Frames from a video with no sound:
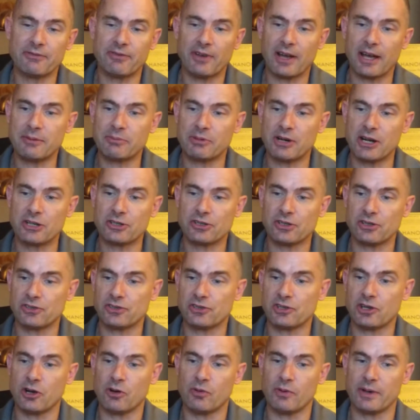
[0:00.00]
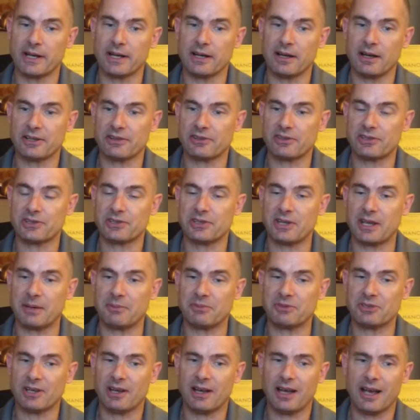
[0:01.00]
vibrations going on at the
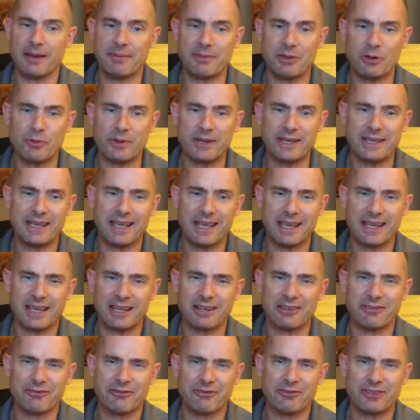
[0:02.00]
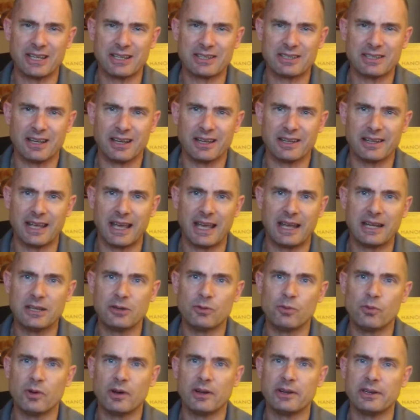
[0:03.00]
same time that we can't get a fix on any
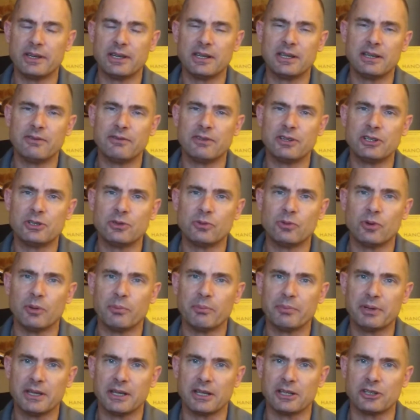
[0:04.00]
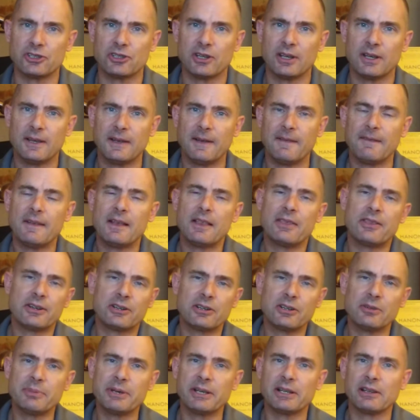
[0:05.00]
one individual pitch. There
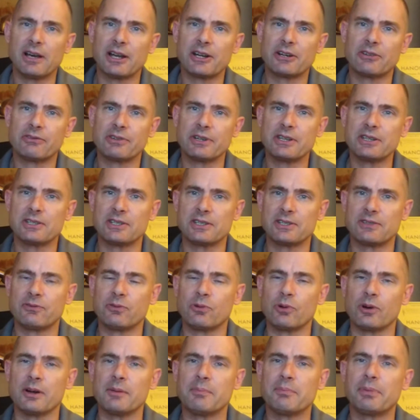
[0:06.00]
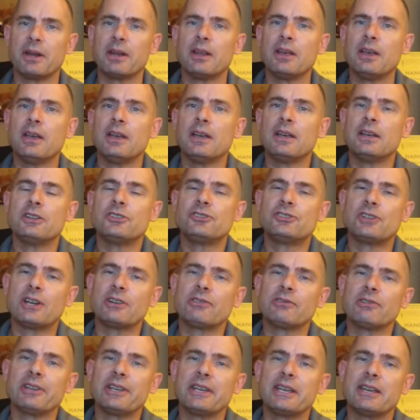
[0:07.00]
could be a lot of reasons for it, but
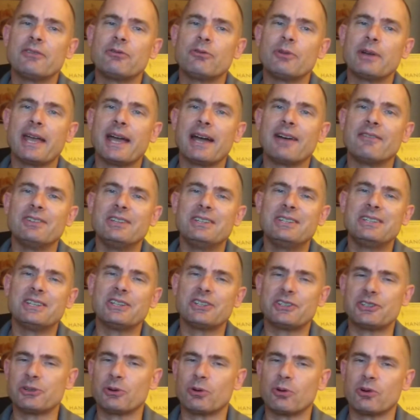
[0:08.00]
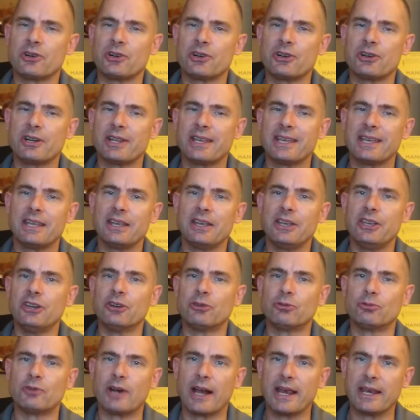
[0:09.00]
generally if we have disordered,
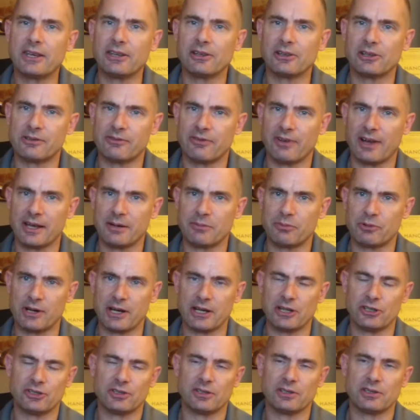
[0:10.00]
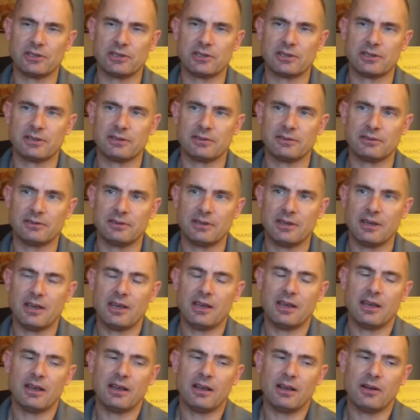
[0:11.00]
irregular vibrations,
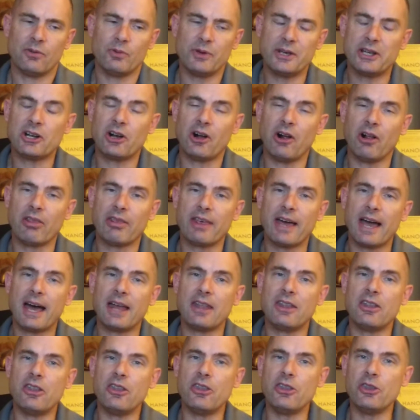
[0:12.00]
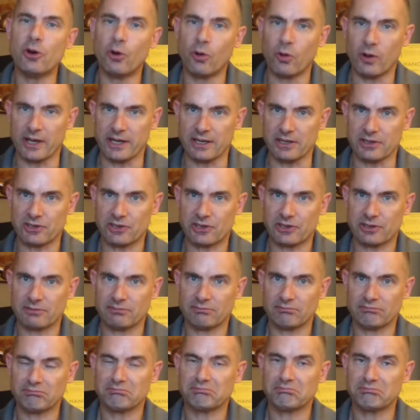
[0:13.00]
we call that noise,
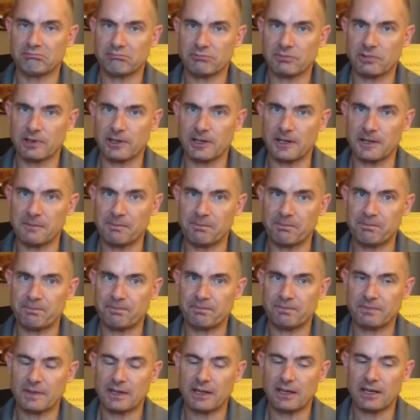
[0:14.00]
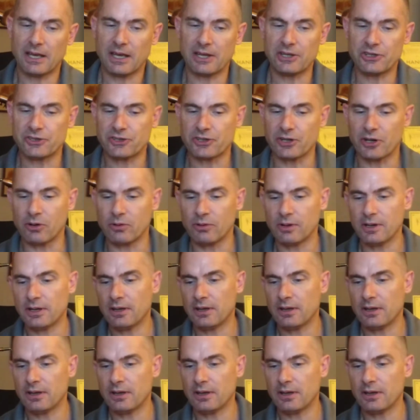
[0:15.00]
right? And so